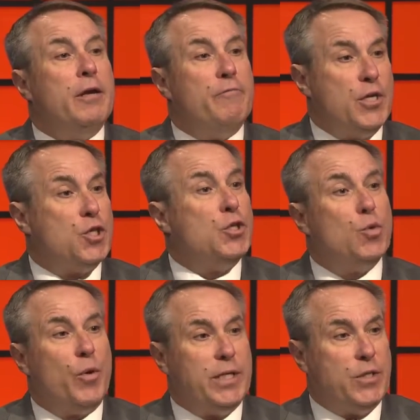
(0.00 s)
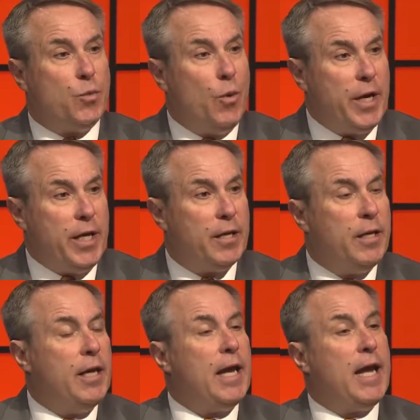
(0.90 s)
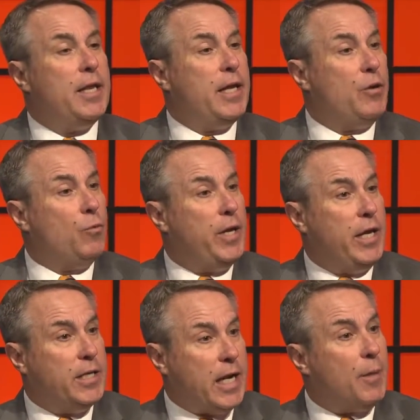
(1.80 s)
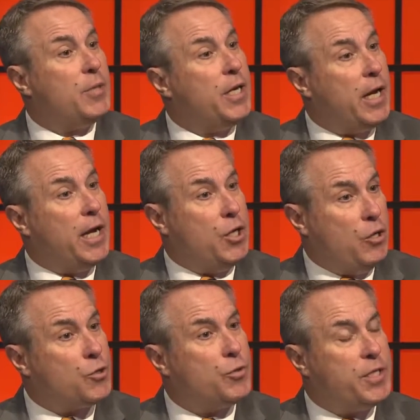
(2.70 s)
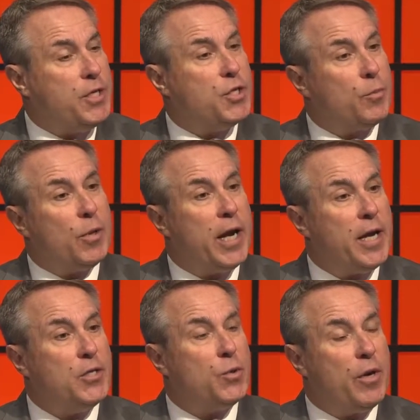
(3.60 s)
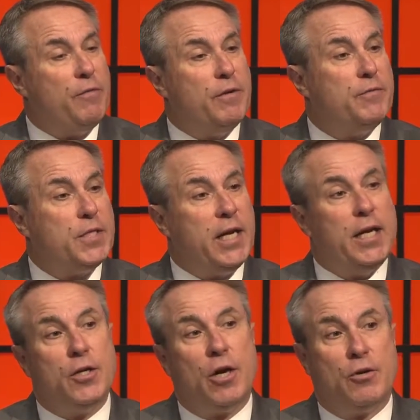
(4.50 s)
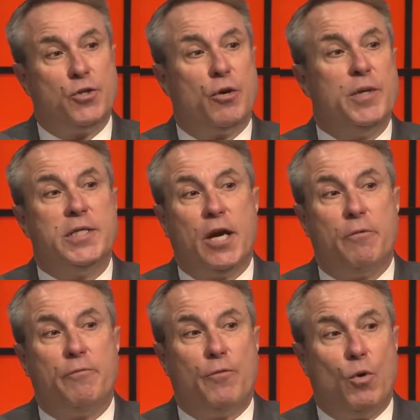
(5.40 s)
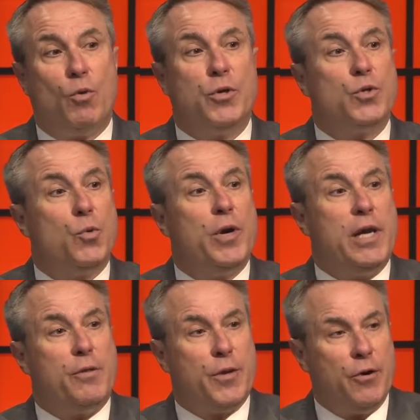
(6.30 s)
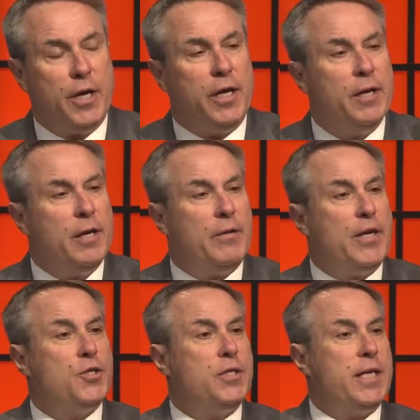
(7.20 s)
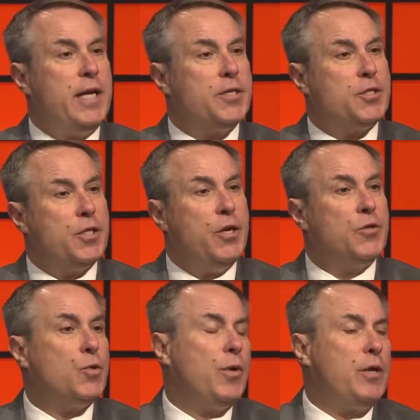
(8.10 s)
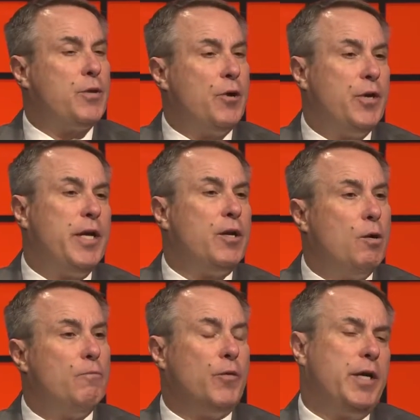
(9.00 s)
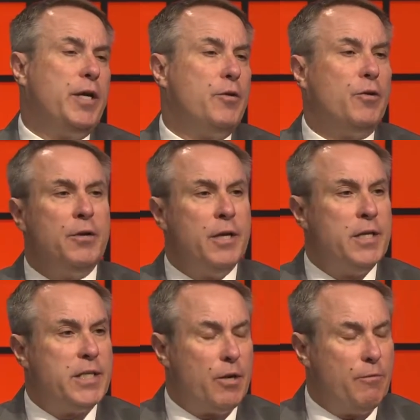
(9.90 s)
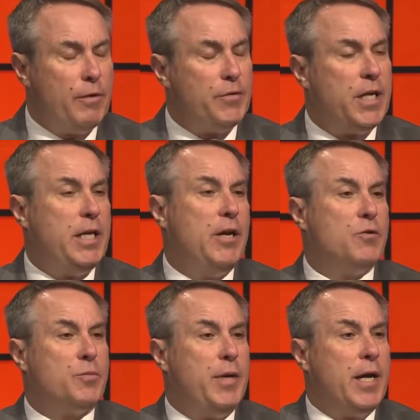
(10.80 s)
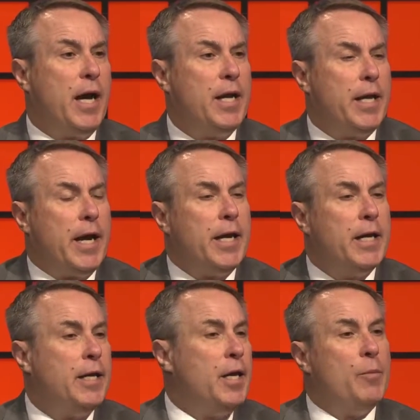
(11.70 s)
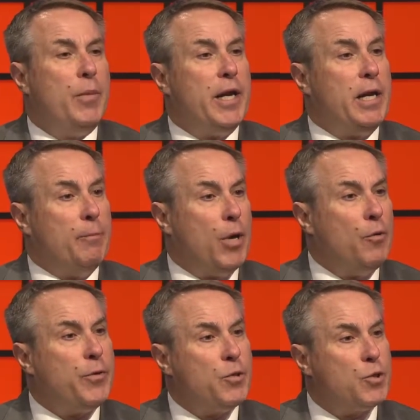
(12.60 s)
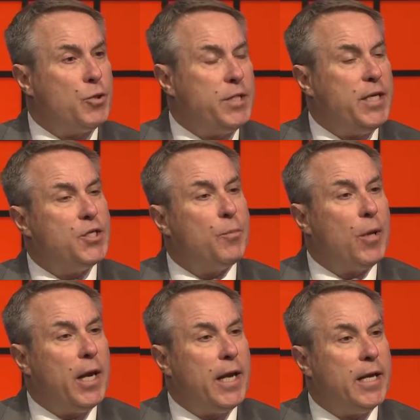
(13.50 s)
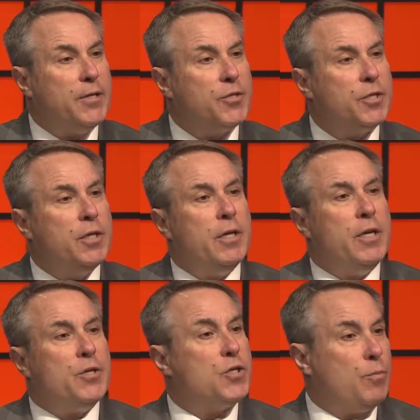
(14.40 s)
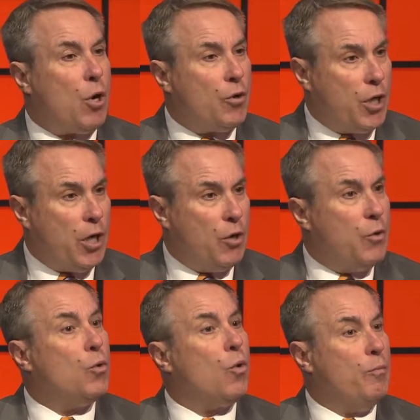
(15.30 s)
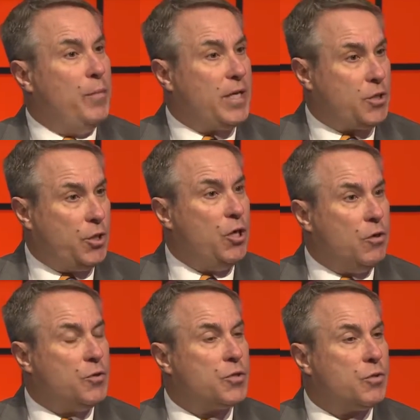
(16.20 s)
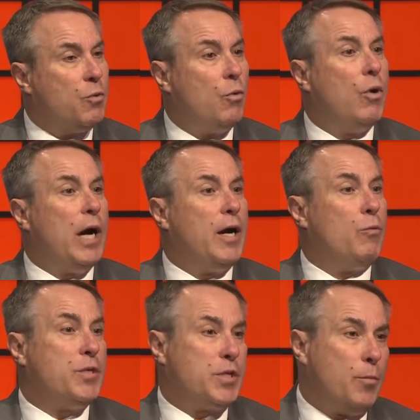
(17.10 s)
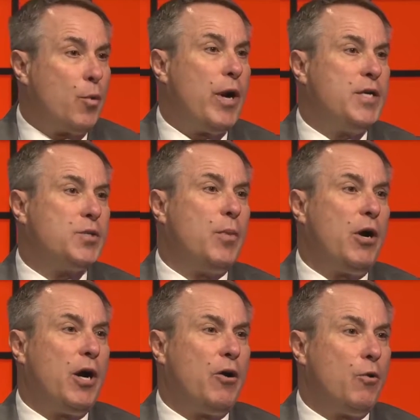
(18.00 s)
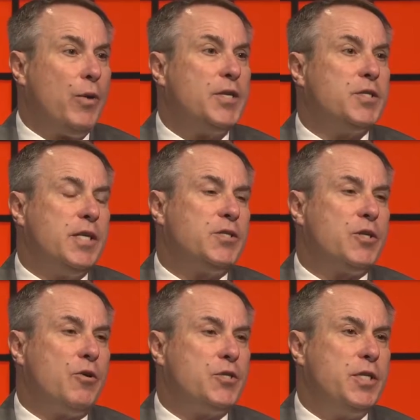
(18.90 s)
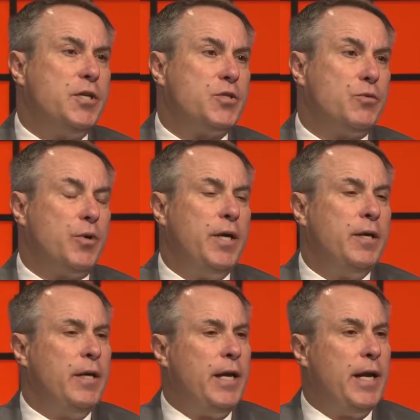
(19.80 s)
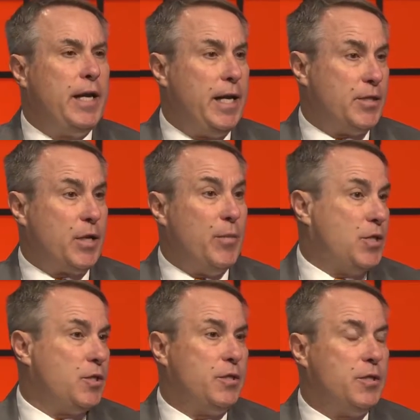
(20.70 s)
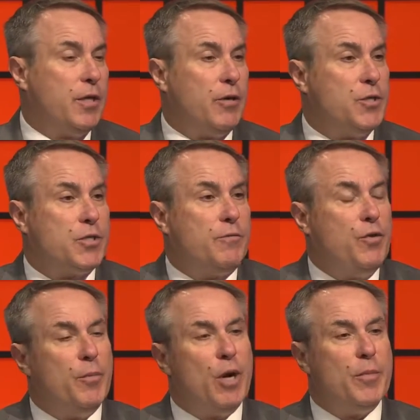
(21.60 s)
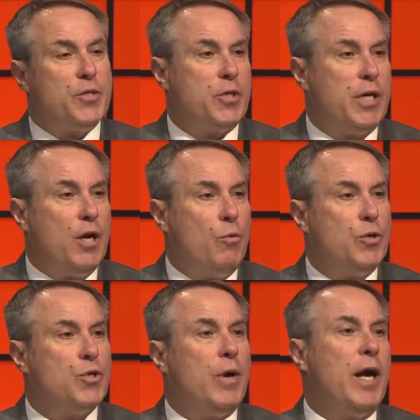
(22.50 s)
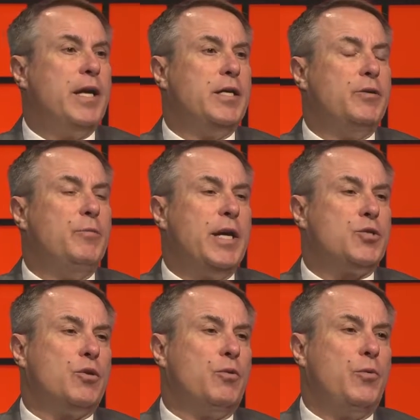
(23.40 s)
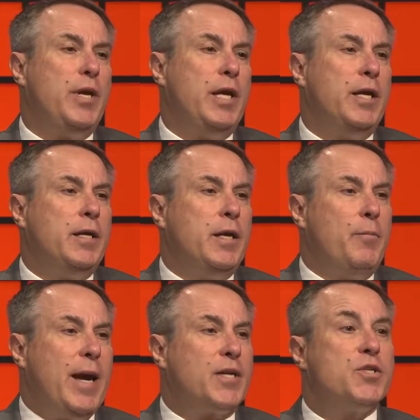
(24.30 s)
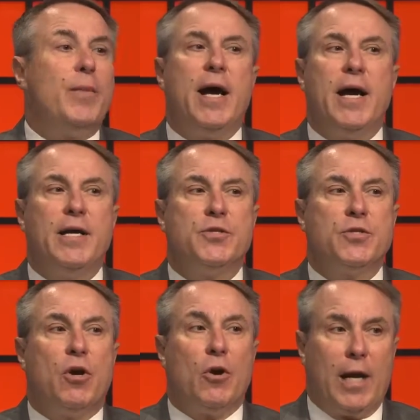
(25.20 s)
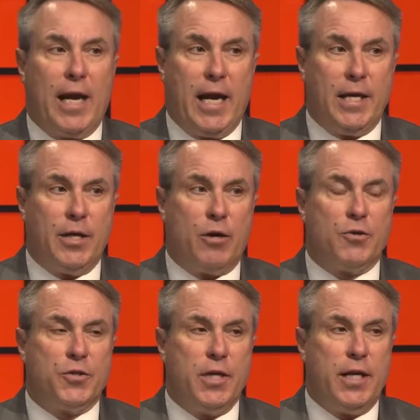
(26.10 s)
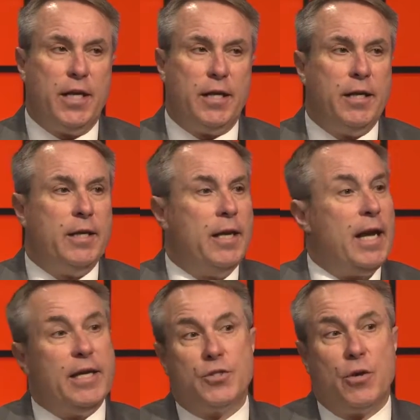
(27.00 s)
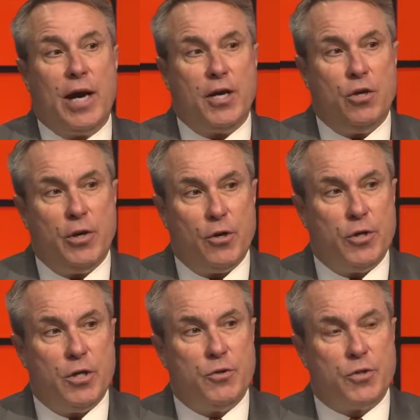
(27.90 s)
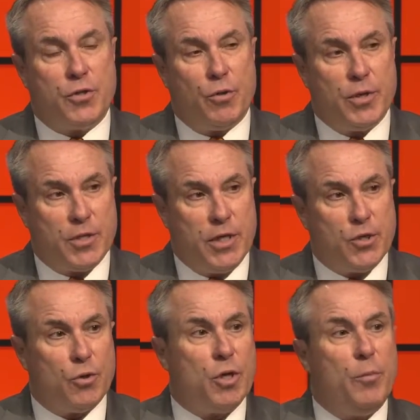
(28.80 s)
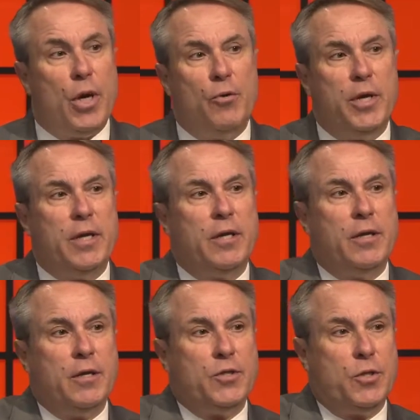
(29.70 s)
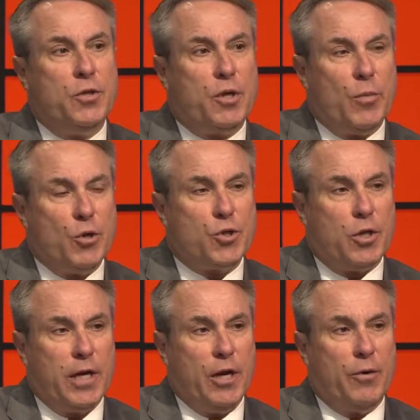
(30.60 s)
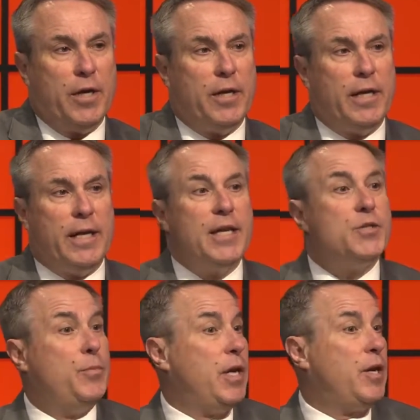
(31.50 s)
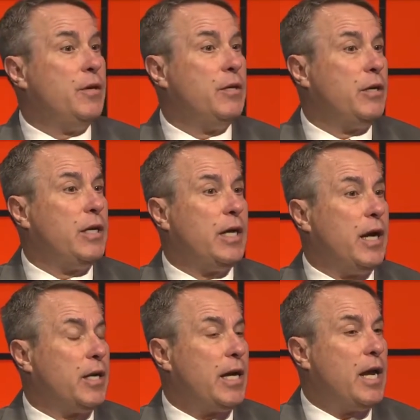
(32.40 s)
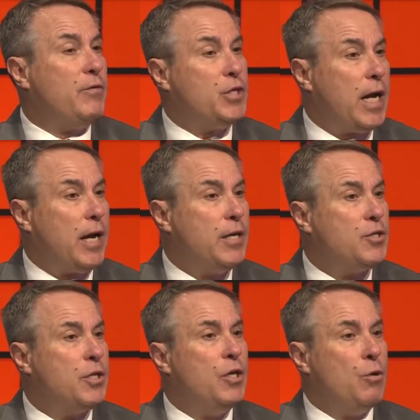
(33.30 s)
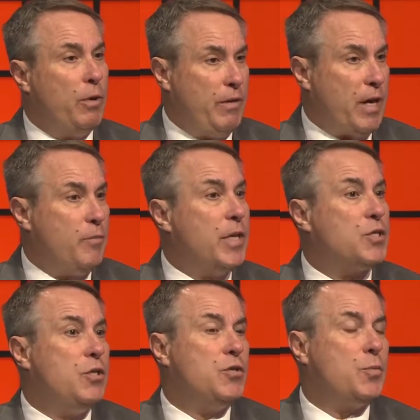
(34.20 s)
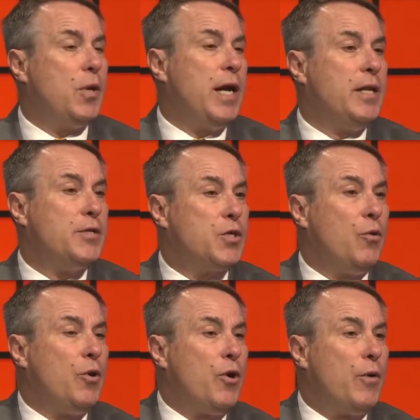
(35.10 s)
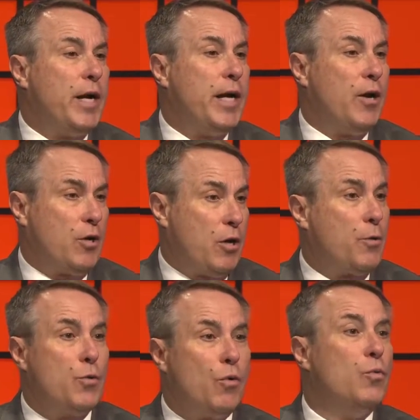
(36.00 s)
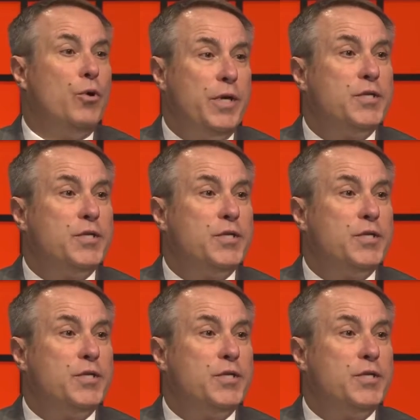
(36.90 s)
Vision twenty twenty, and then we adopted a new strategic plan in twenty fifteen called Germantown Forward twenty thirty. That should take us to the year twenty thirty and hopefully another ten or fifteen years beyond that. But in both those strategic plans, SMART Code, or mixed use, uh, was embraced by our residents and our citizenry. And again, as I mentioned, you know, just a few moments ago, we're trying to make sure we maximize our land in our city. And so how do you introduce the residential component to the commercial area? And that's been uh, kind of a challenge. We've got a mixed use plan that's going on right now called Thornwood.